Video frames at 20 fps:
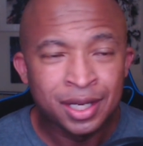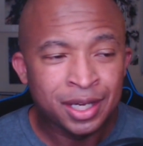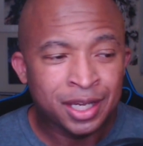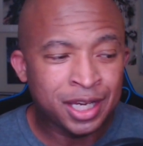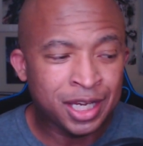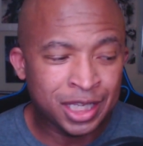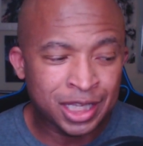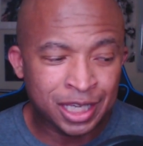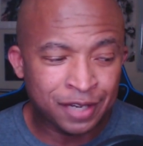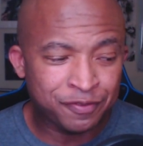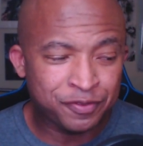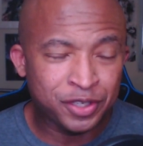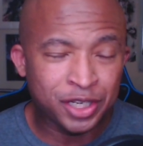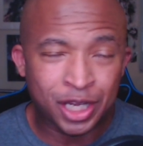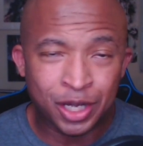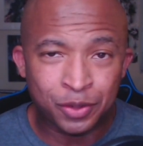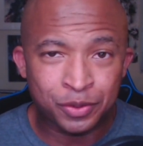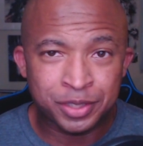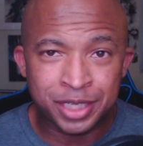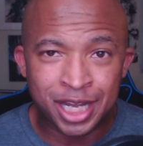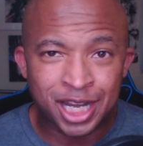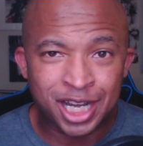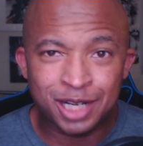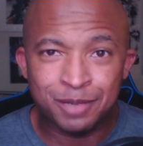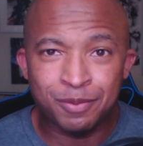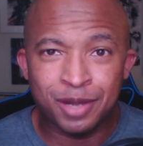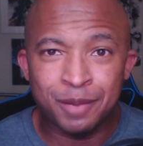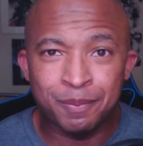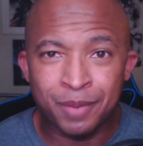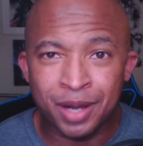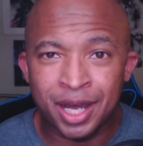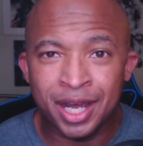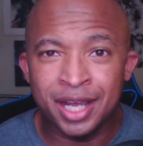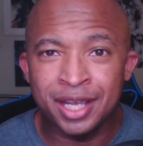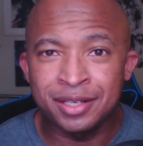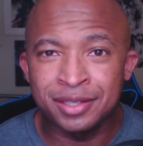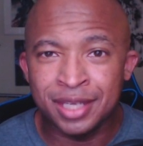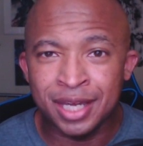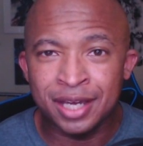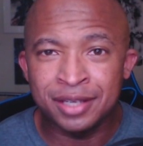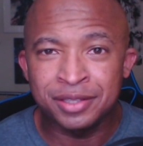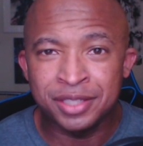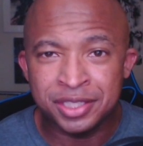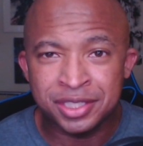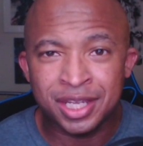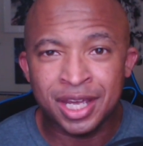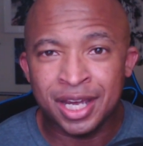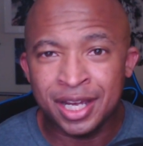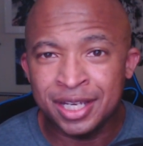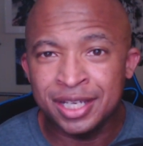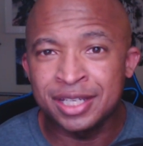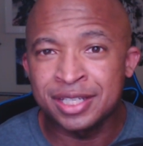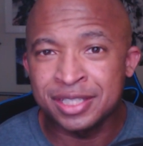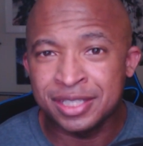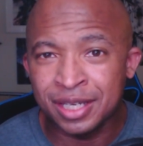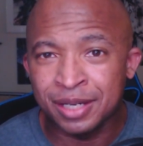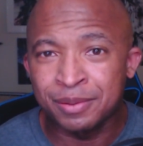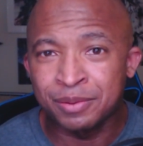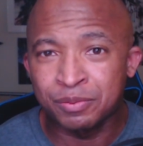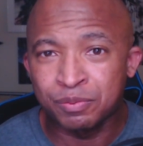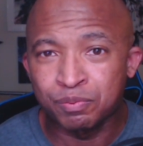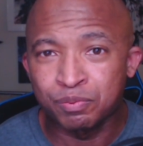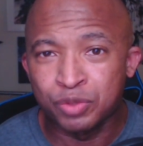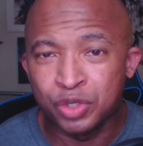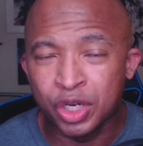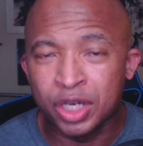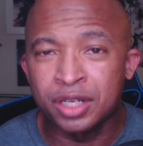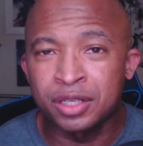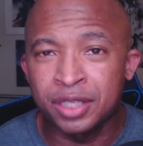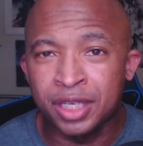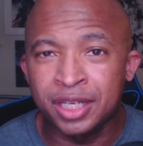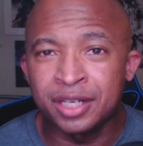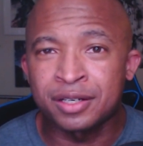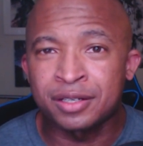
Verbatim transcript: He left no doubt in my mind that this guy is a good leader.